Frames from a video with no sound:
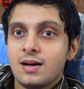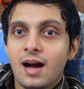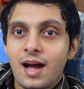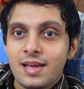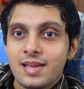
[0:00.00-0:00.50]

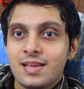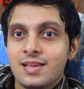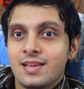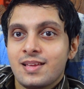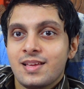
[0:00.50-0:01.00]
Hi,
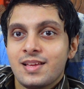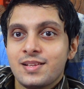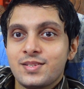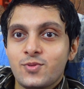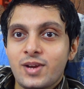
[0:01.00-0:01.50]

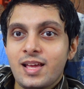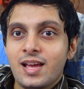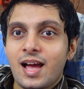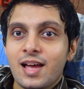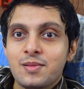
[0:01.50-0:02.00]

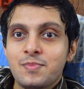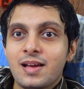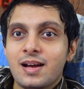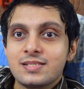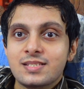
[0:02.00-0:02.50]
today I'll be
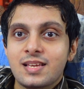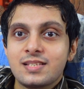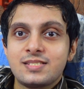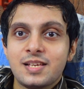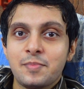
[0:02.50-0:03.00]

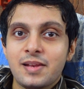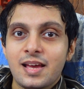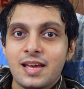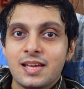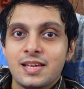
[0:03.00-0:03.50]
asking
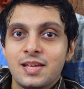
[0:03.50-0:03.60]
Gemini